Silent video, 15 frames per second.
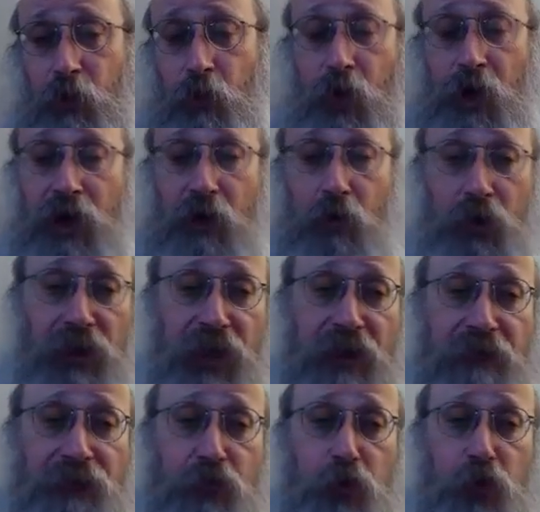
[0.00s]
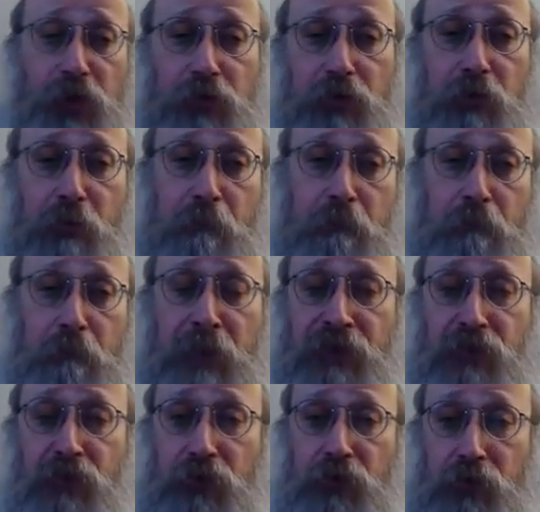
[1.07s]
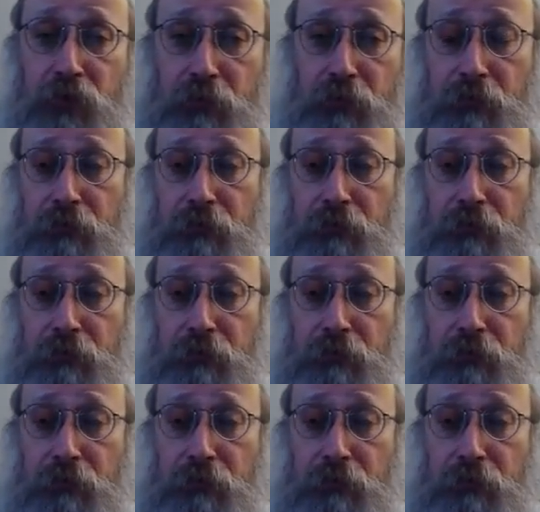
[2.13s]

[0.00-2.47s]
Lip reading: what are we left with? Met.